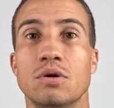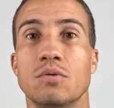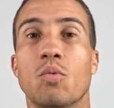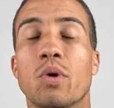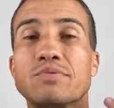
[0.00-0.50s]

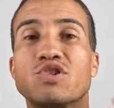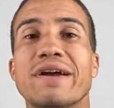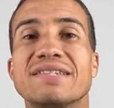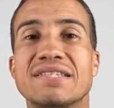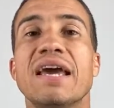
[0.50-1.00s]
What I'm trying
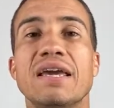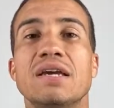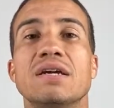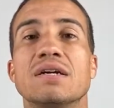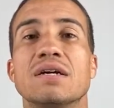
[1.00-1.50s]
to say
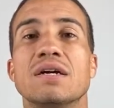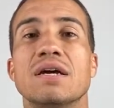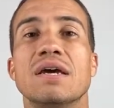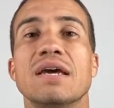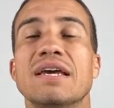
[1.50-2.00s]
here
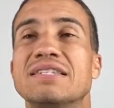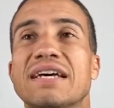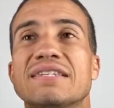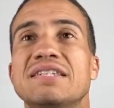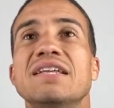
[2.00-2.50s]
is
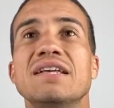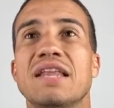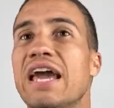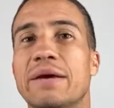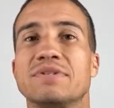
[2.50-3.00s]
that Cedee
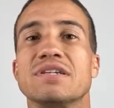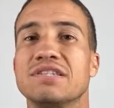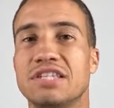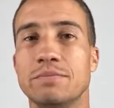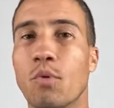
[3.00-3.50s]
Lamb's going to
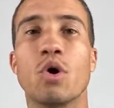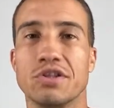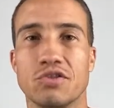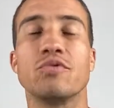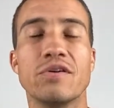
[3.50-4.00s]
see more
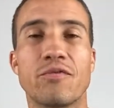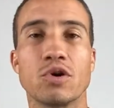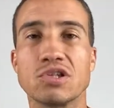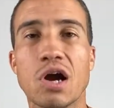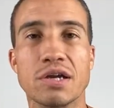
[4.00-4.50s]
than 3 or 4
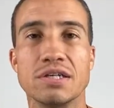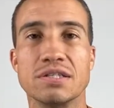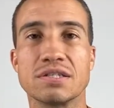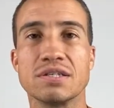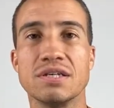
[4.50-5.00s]

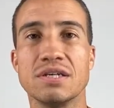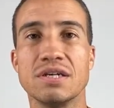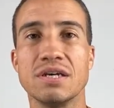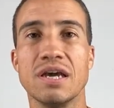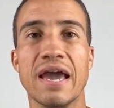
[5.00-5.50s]
targets.
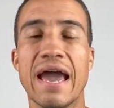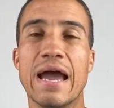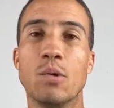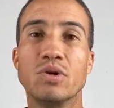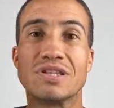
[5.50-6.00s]

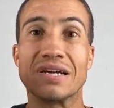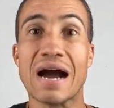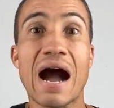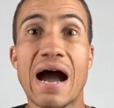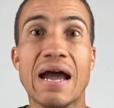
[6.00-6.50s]
And with a
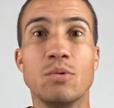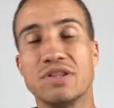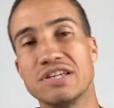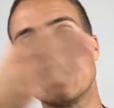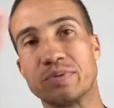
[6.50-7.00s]
guy with
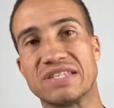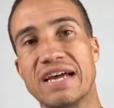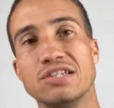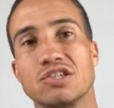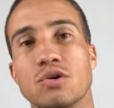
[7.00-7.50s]
his
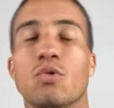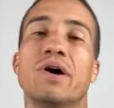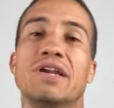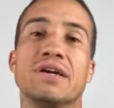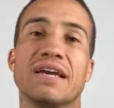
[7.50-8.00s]
potential
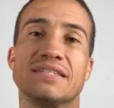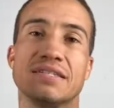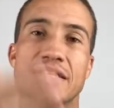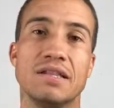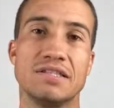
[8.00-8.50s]
going against
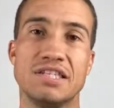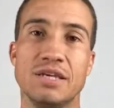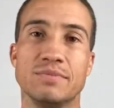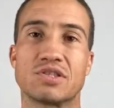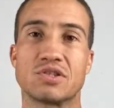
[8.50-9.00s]
another
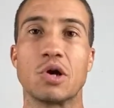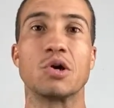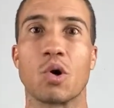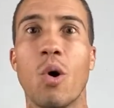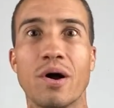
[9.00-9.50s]
team's third
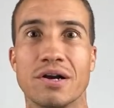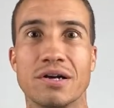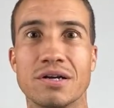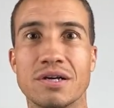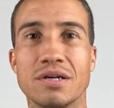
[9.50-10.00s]
corner,